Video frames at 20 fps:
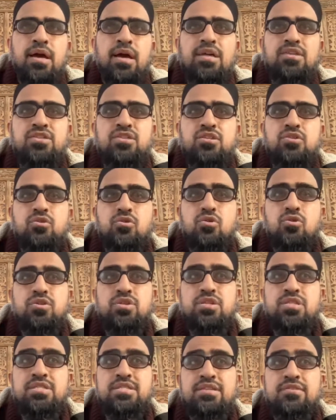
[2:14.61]
And she called
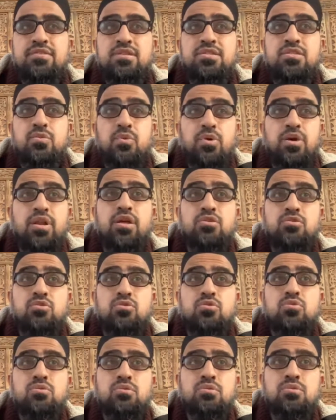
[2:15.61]
in and said, "This is what I
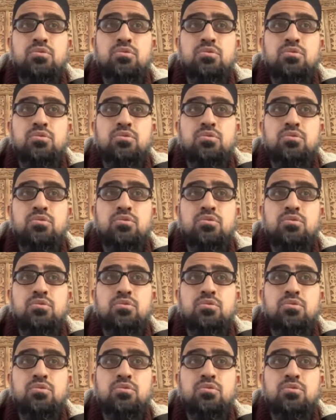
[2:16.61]
do.